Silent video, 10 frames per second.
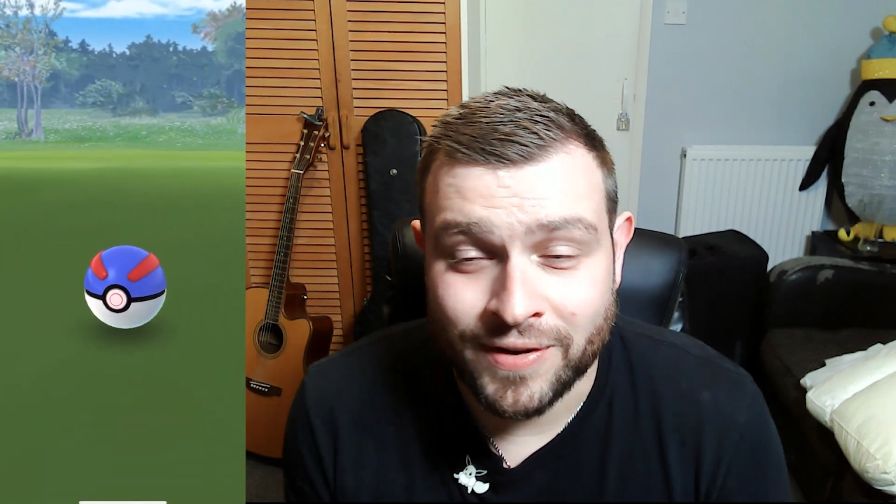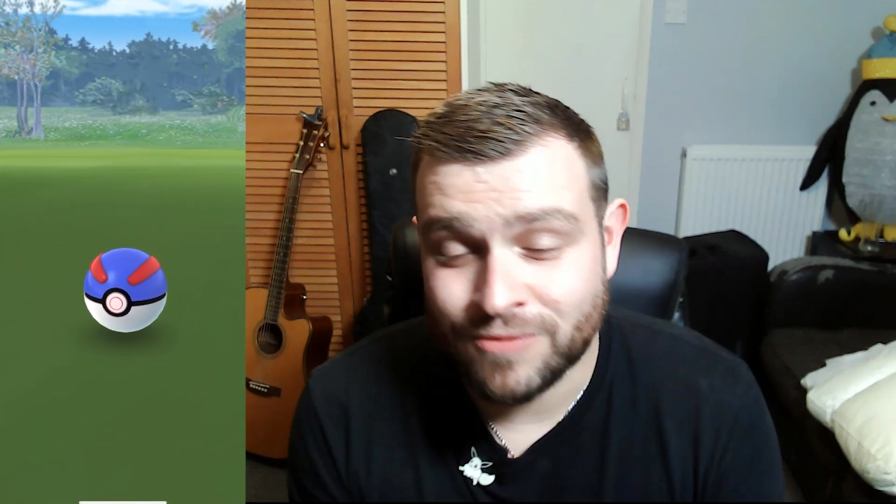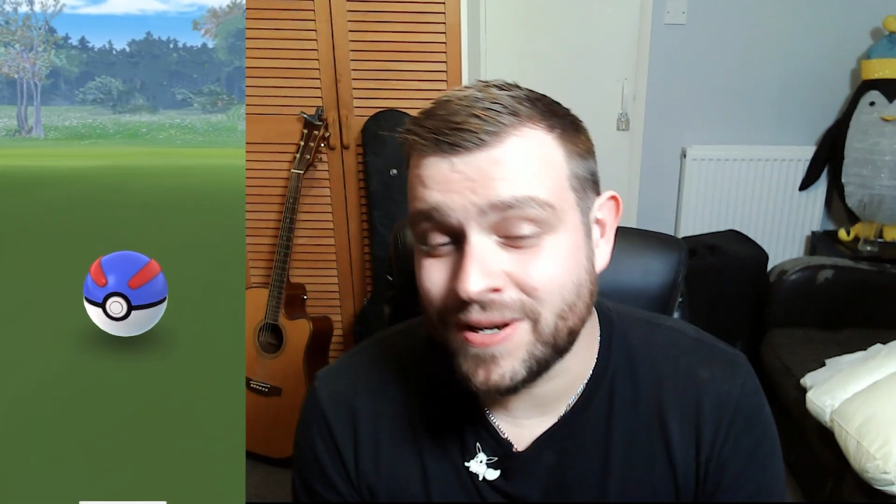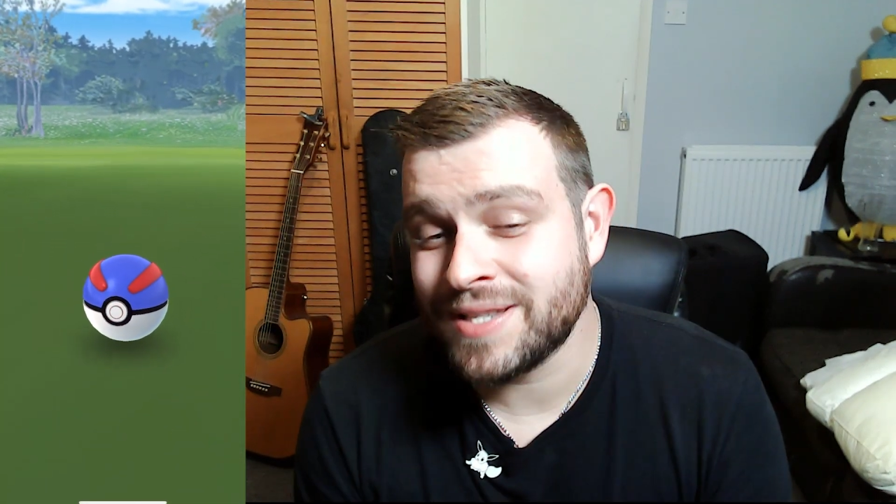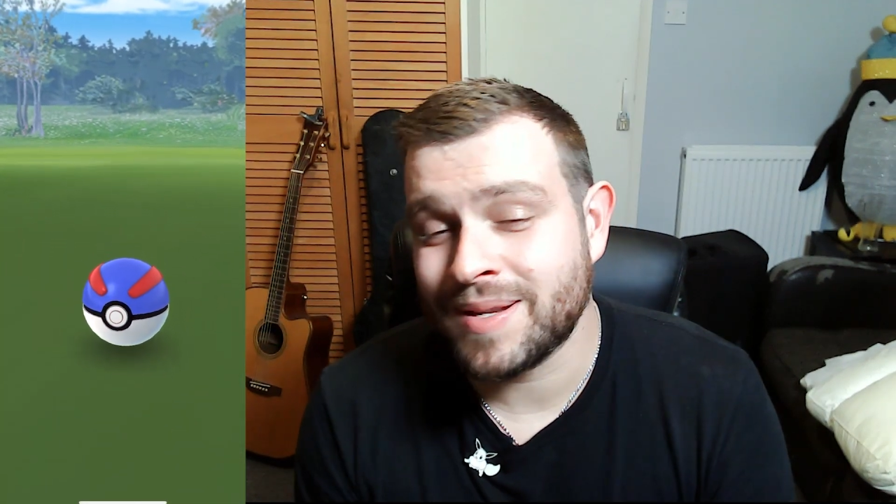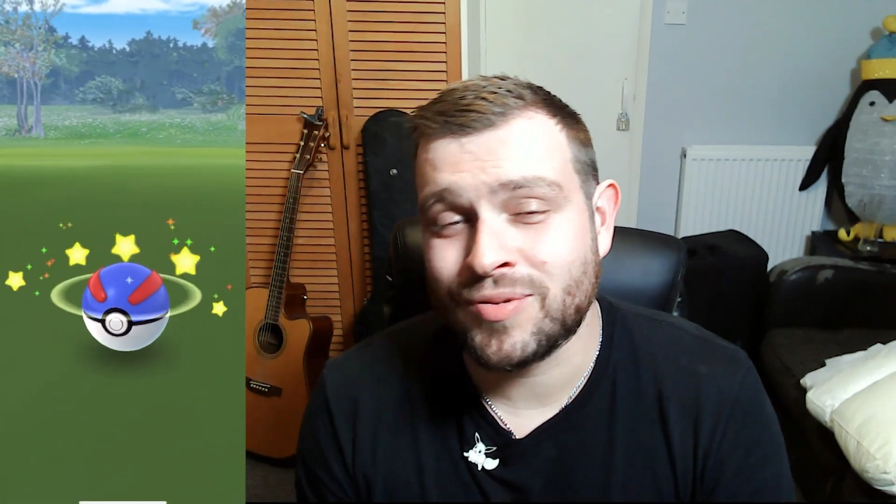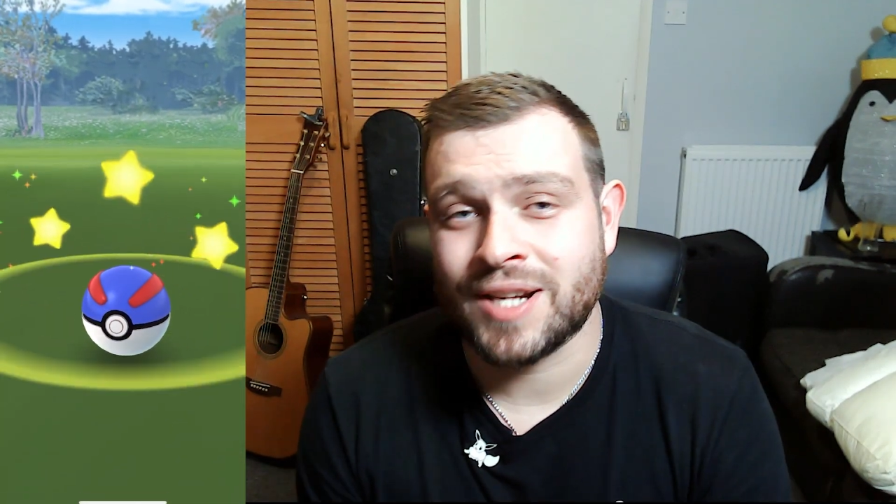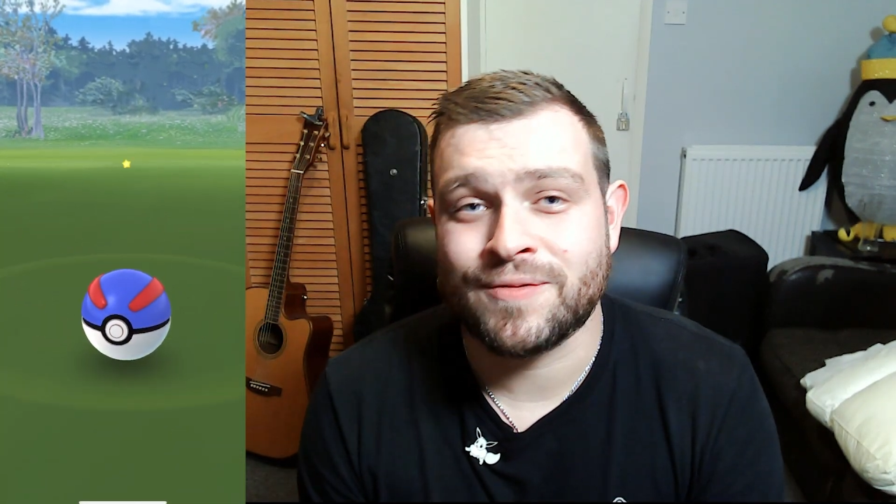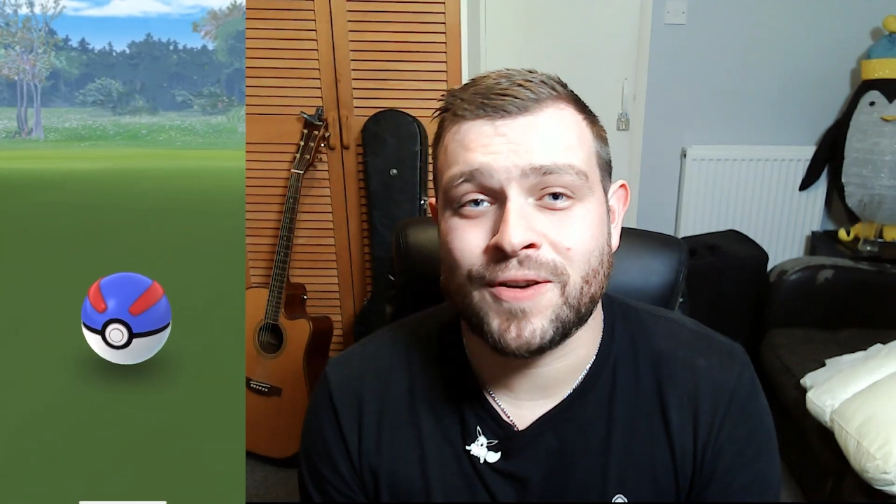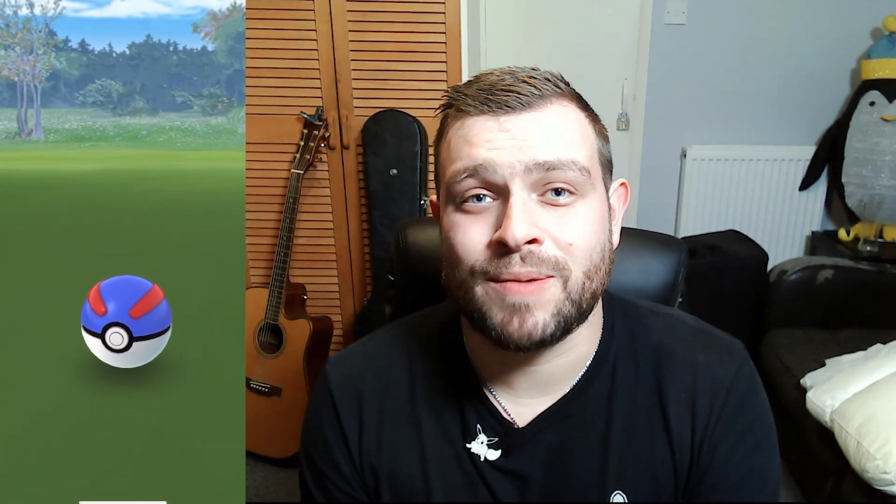The reason I'm
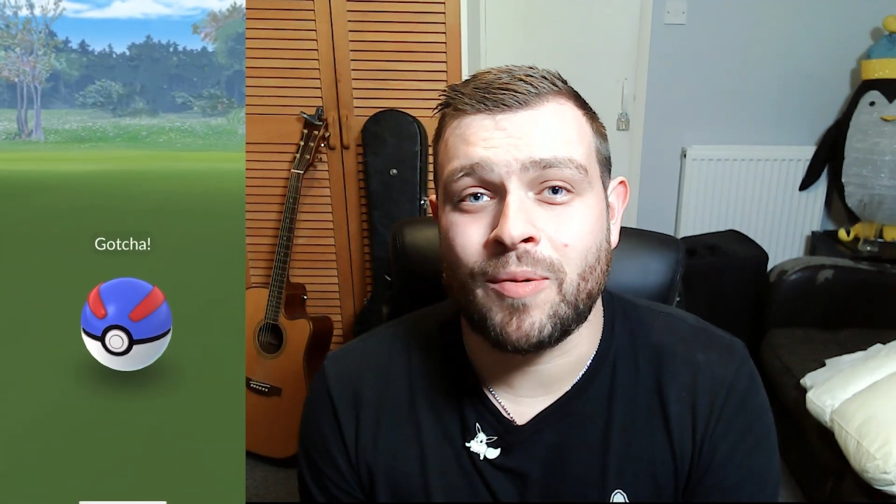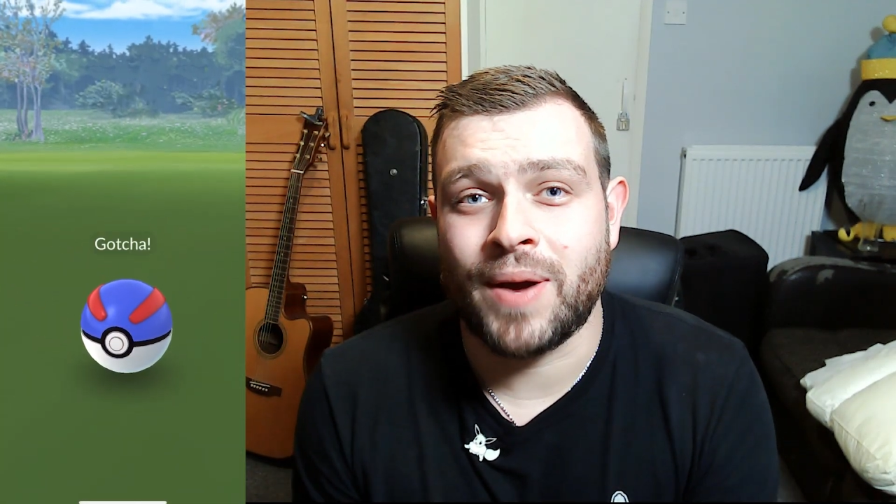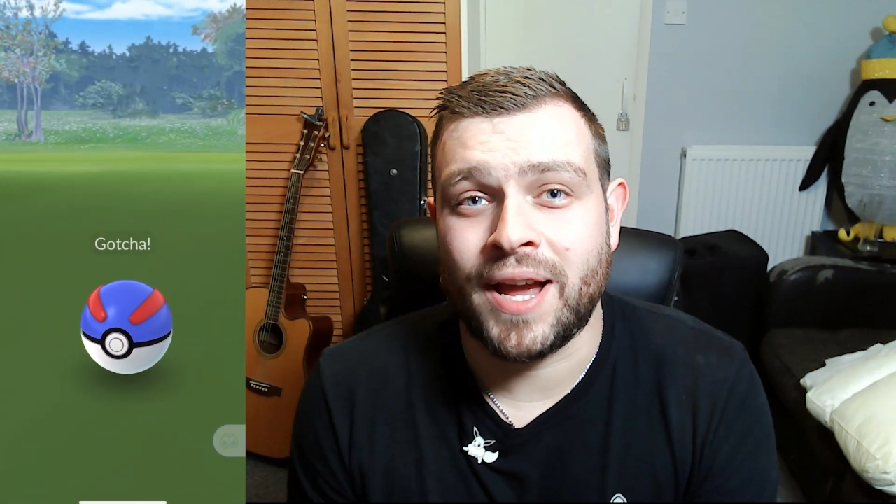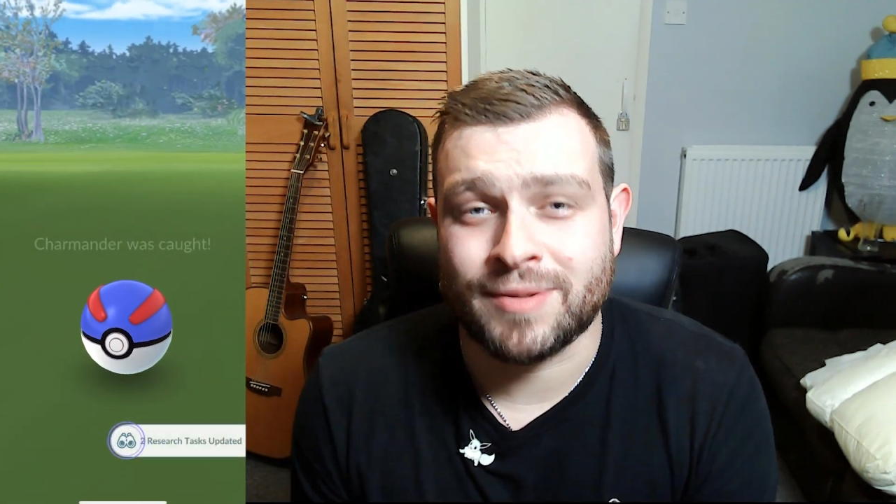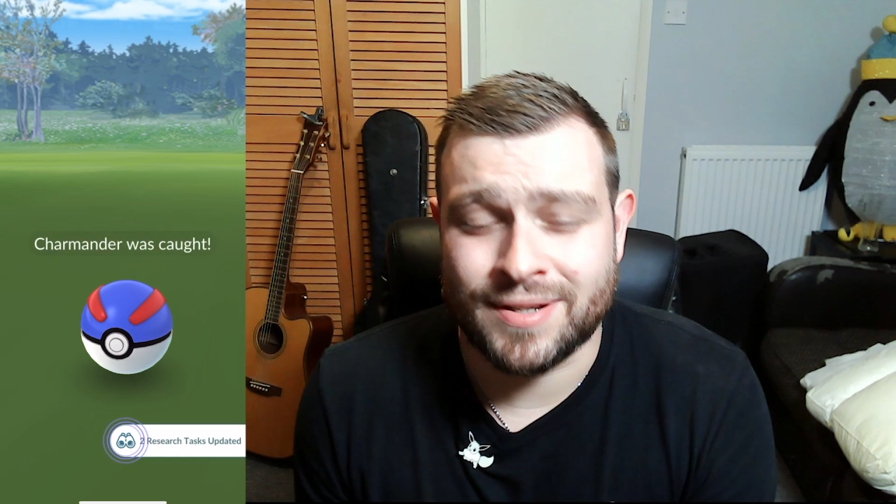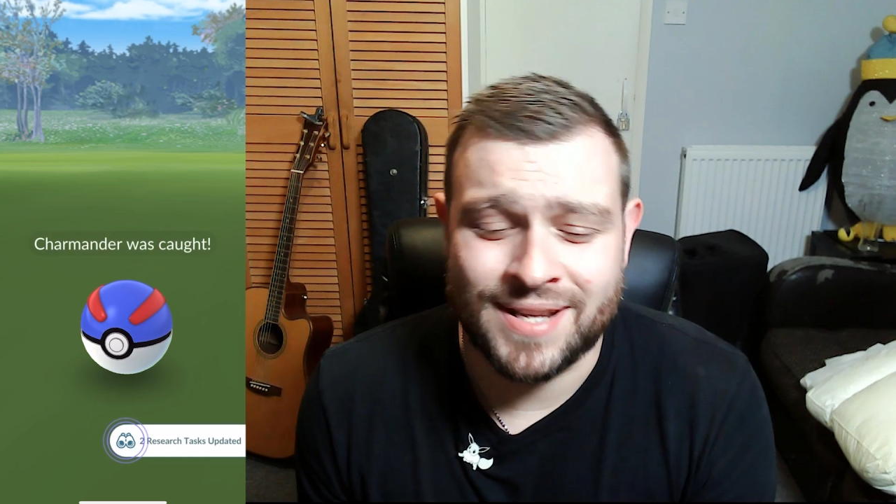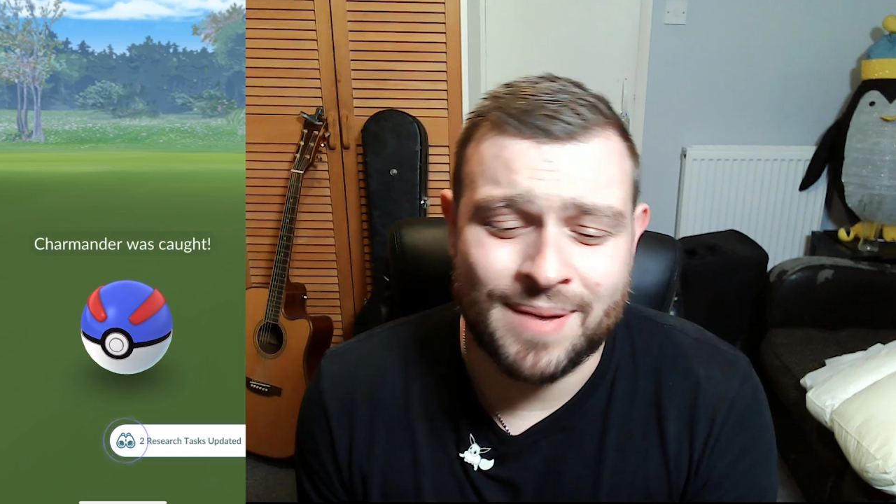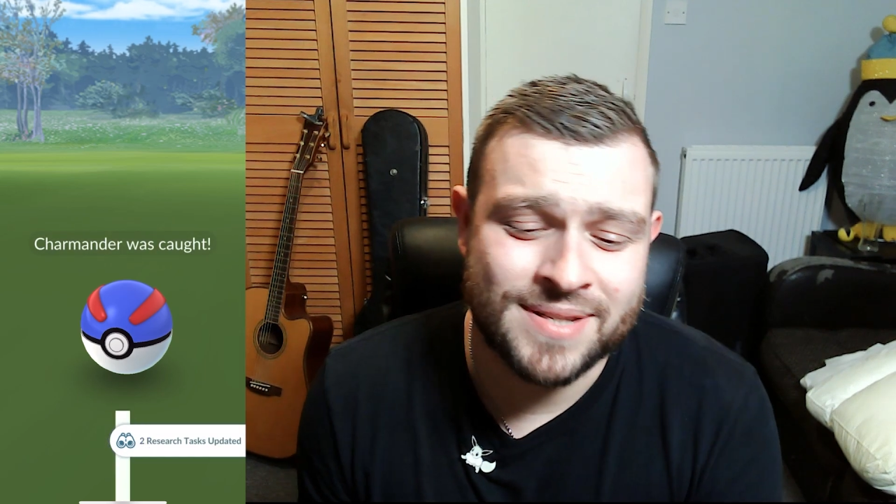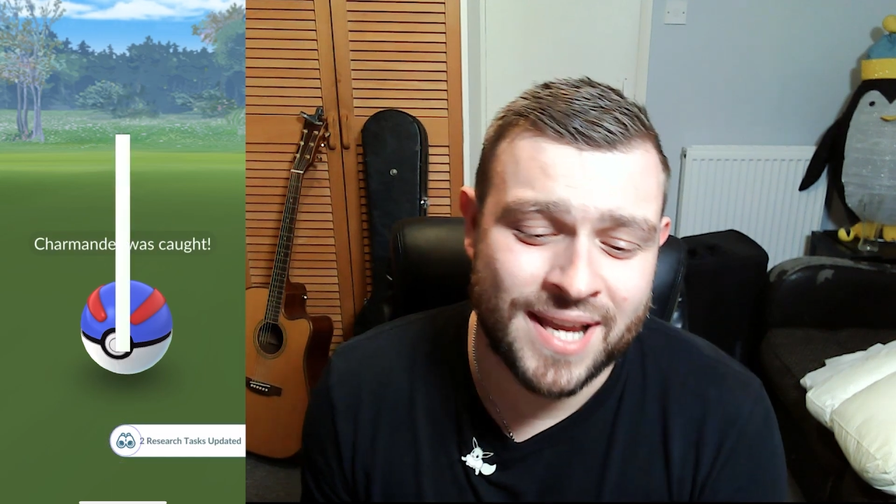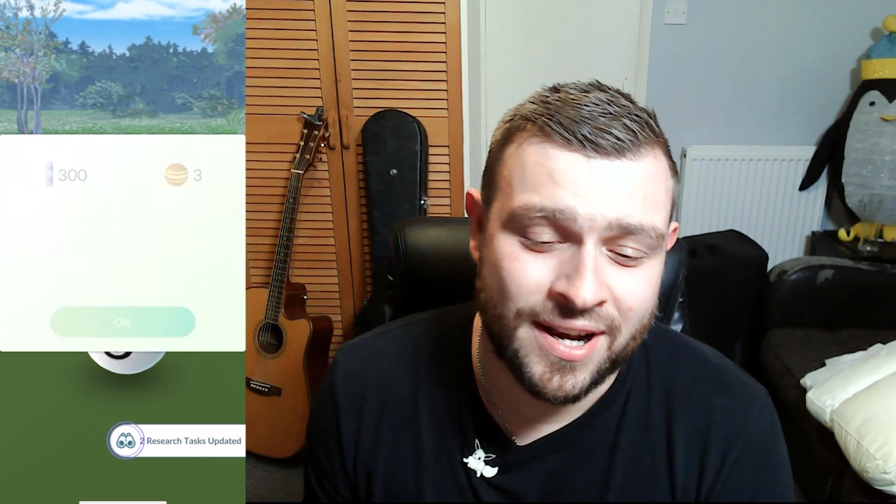transferring them away is because I'm
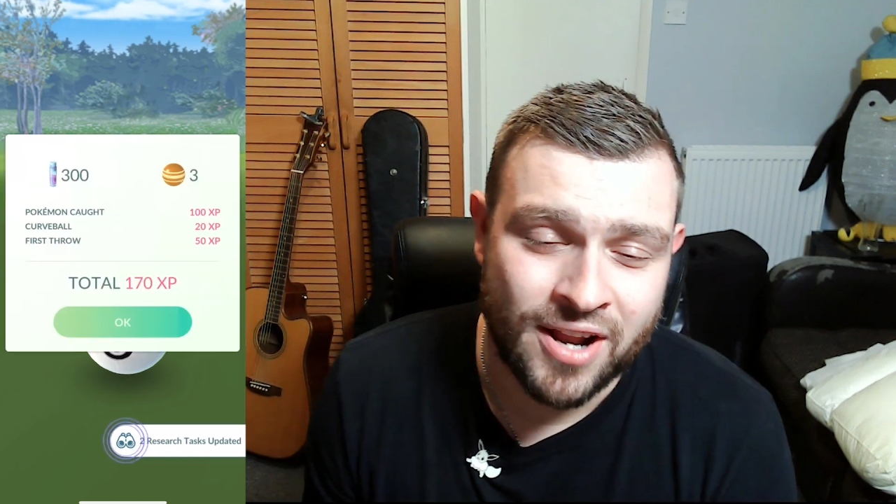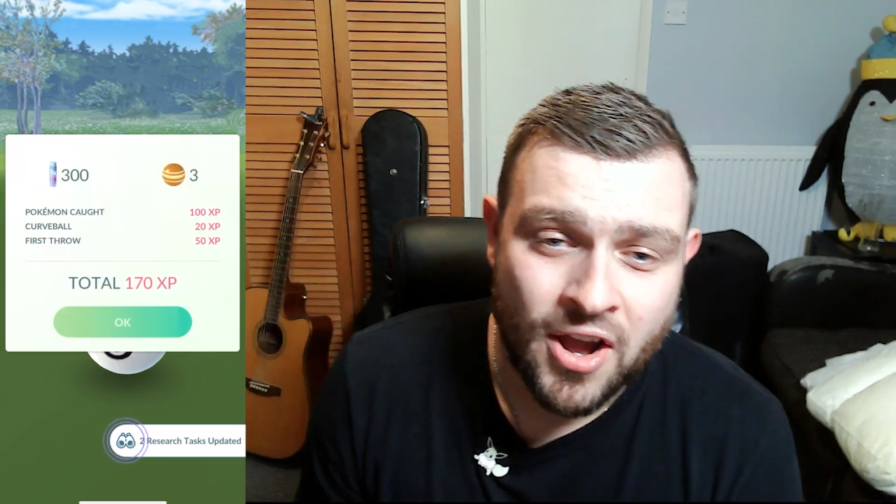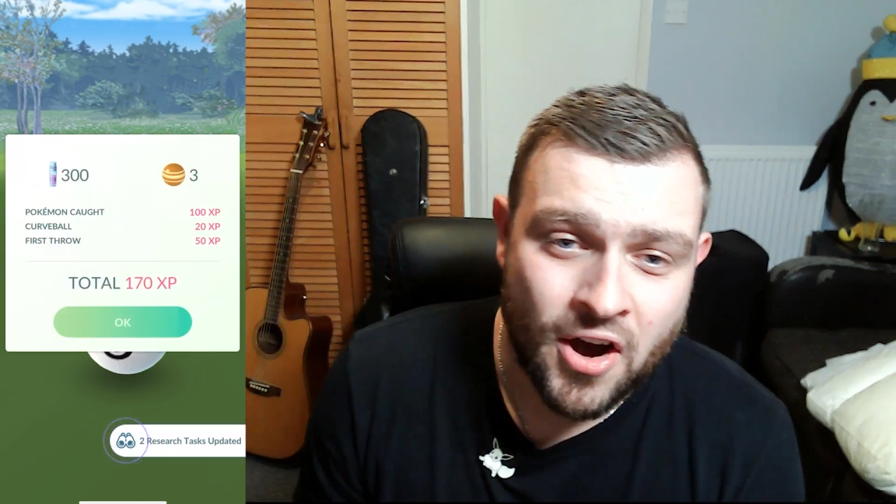sitting